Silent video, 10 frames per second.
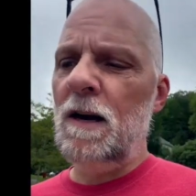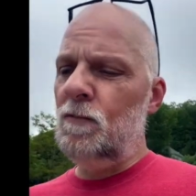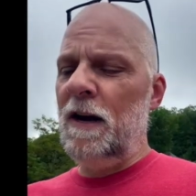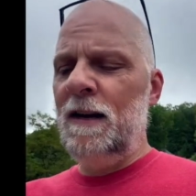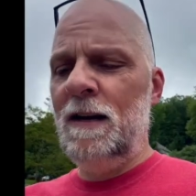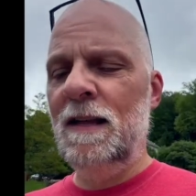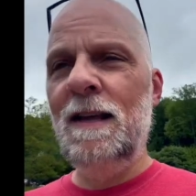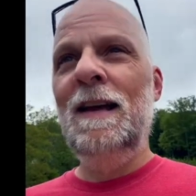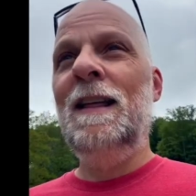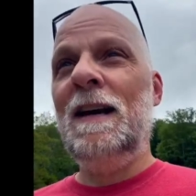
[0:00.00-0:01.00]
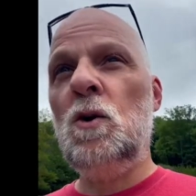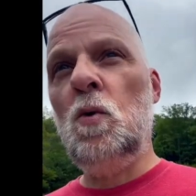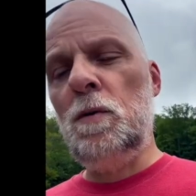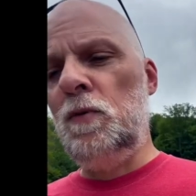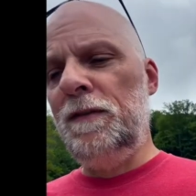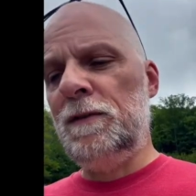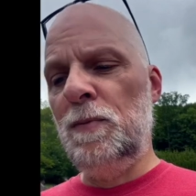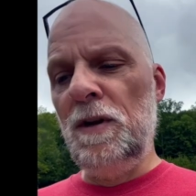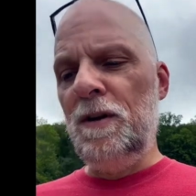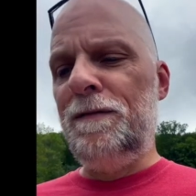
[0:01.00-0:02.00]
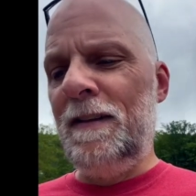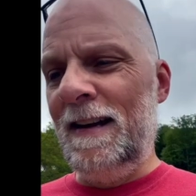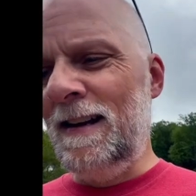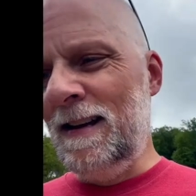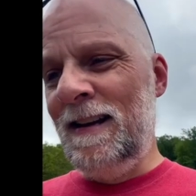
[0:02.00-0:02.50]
all right. That quarter brief is pretty good for that.